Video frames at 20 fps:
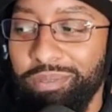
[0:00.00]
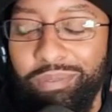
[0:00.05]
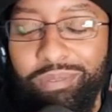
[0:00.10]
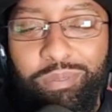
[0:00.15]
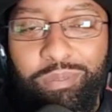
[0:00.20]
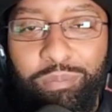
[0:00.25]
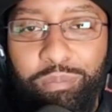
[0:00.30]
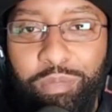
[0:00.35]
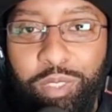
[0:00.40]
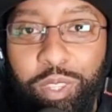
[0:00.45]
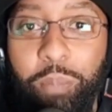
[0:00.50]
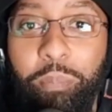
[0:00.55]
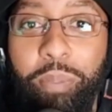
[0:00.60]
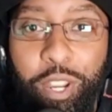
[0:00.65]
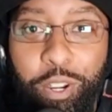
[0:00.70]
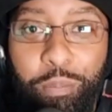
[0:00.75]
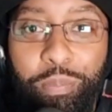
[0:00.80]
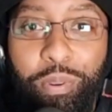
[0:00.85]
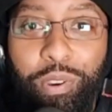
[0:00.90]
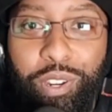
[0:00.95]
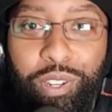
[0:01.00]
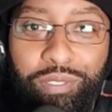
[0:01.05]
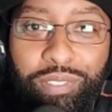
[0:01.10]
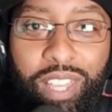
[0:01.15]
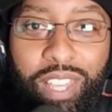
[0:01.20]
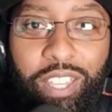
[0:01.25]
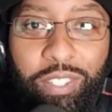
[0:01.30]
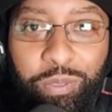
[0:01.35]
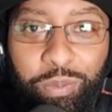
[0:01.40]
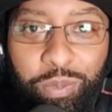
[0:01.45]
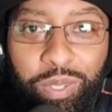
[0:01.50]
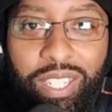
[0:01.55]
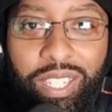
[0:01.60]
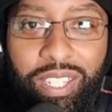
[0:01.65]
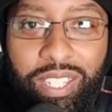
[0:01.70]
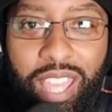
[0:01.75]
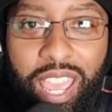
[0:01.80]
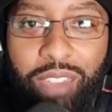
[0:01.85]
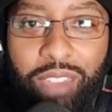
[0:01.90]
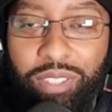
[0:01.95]
the better part of last week, and
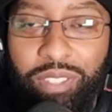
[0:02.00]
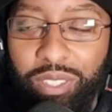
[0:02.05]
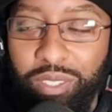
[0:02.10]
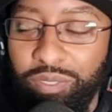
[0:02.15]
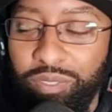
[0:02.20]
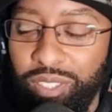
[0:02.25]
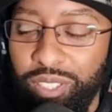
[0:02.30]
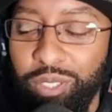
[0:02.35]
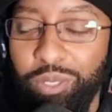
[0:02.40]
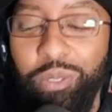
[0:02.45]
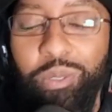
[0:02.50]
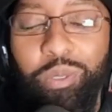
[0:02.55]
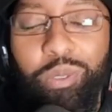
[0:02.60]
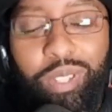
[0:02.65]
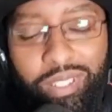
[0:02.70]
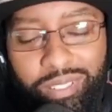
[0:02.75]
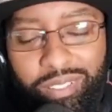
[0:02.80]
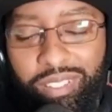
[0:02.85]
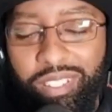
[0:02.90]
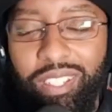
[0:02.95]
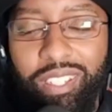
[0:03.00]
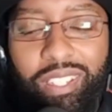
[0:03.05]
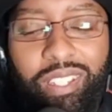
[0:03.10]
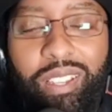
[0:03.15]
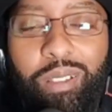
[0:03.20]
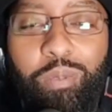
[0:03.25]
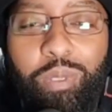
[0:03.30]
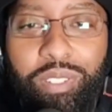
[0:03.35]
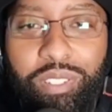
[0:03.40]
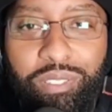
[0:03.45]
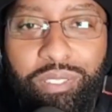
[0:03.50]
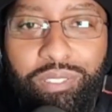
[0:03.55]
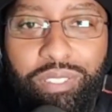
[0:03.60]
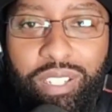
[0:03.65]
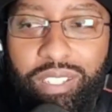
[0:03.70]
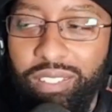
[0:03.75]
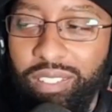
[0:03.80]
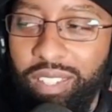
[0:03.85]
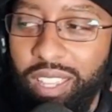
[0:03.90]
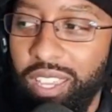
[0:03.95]
having the flu, and it wasn't
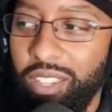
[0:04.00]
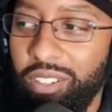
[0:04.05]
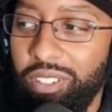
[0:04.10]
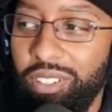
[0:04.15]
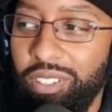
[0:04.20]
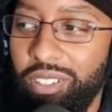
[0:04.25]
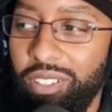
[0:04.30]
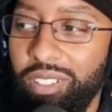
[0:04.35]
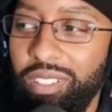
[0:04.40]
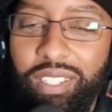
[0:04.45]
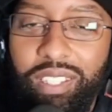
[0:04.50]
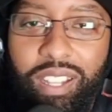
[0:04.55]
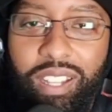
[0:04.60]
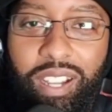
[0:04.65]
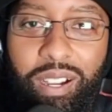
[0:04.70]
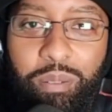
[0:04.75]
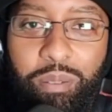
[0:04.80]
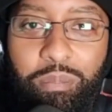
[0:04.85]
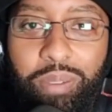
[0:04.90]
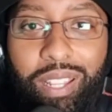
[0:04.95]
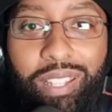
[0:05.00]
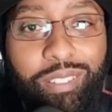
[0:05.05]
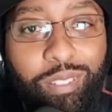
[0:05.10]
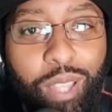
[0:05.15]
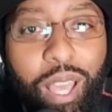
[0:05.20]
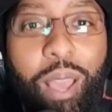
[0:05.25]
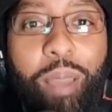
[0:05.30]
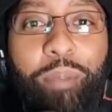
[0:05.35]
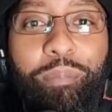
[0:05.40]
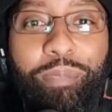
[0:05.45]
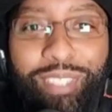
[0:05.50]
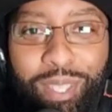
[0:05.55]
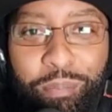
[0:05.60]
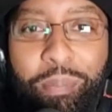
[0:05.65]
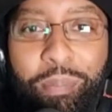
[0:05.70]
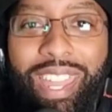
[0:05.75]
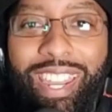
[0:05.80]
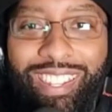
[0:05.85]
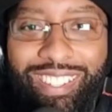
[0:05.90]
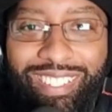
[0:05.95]
fun at all. But I did
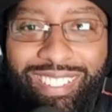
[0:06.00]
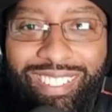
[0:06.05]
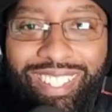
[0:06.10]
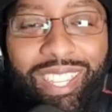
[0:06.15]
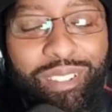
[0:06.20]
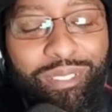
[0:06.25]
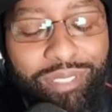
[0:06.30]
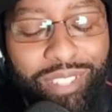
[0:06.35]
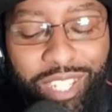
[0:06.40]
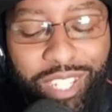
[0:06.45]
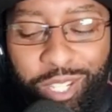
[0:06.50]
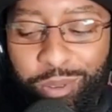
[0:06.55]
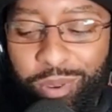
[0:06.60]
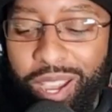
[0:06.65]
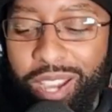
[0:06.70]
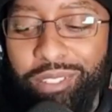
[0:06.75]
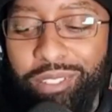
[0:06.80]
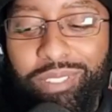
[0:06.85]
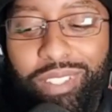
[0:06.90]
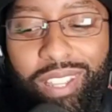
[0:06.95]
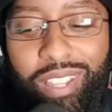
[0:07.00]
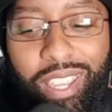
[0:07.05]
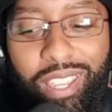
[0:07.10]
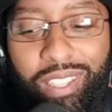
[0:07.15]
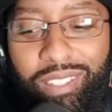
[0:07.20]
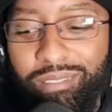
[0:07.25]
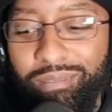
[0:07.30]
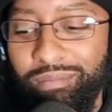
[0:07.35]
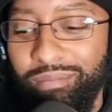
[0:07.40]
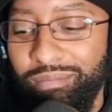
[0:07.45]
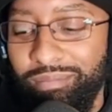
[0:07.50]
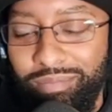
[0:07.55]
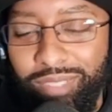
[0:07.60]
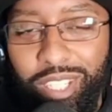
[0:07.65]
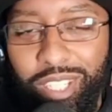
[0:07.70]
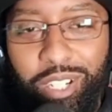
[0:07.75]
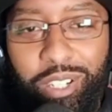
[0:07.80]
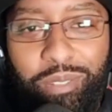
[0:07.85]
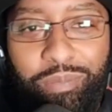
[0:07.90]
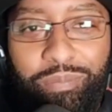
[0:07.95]
manage to get a video out, and
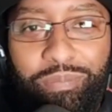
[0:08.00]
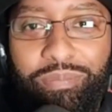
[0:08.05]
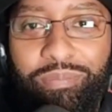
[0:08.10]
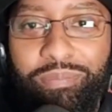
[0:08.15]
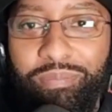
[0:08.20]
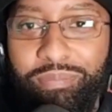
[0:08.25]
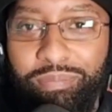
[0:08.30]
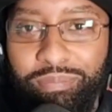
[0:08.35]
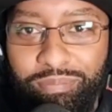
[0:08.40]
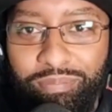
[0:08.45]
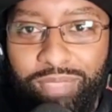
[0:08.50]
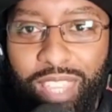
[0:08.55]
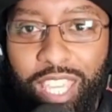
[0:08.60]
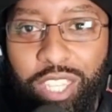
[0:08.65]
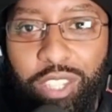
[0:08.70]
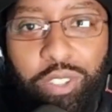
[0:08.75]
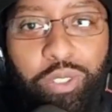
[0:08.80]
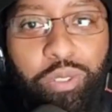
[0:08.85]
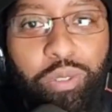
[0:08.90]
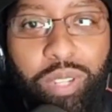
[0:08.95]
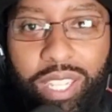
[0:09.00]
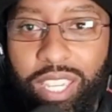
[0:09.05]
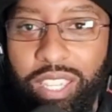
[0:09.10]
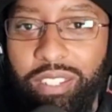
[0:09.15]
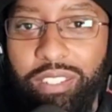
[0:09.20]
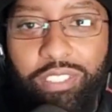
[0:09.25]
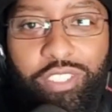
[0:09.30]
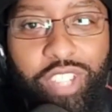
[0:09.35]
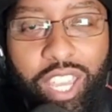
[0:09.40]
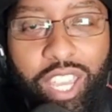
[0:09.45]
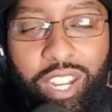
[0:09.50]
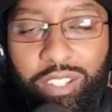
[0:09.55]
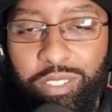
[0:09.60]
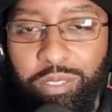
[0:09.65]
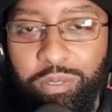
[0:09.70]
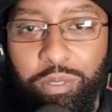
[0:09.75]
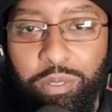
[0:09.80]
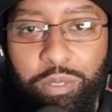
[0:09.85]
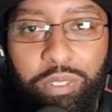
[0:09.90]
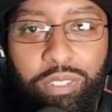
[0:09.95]
thank you again. Shout out to
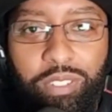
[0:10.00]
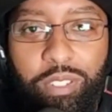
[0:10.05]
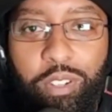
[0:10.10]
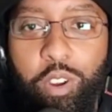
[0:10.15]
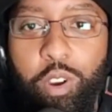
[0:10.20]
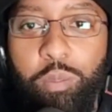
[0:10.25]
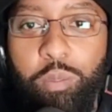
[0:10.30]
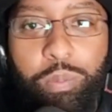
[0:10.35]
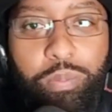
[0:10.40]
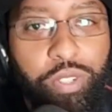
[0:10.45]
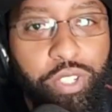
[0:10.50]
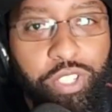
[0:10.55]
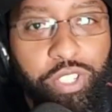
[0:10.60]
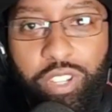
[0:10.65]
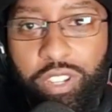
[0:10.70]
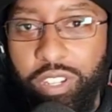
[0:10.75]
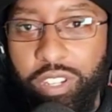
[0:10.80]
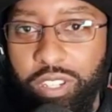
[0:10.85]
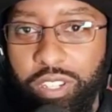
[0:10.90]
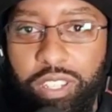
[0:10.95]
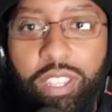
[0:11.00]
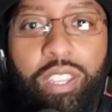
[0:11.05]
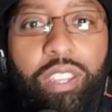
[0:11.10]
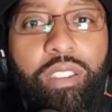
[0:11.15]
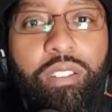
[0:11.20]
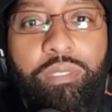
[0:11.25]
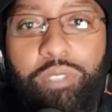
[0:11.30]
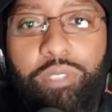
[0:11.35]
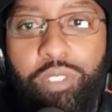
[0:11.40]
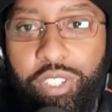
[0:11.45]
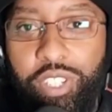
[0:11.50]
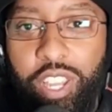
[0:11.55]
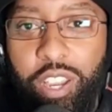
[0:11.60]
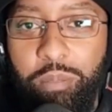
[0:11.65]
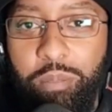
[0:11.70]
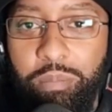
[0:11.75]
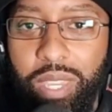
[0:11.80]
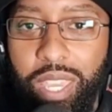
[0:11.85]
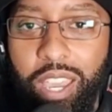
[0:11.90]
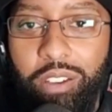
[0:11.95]
the homie Prashawn for shouting
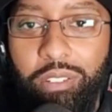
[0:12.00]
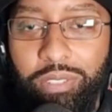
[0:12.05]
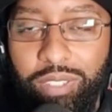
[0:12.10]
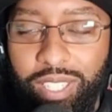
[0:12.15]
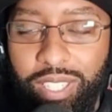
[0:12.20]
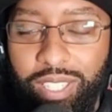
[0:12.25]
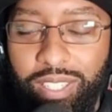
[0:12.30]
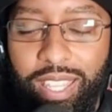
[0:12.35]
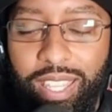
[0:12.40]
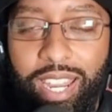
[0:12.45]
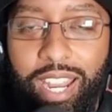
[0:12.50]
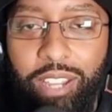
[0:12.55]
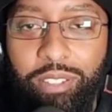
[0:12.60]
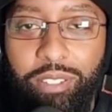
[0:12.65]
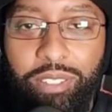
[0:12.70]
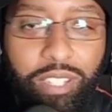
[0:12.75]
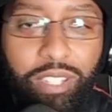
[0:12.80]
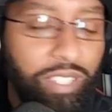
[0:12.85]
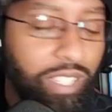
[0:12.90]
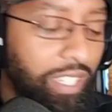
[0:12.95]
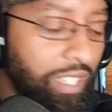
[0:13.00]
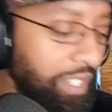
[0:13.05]
me out and getting that out there again.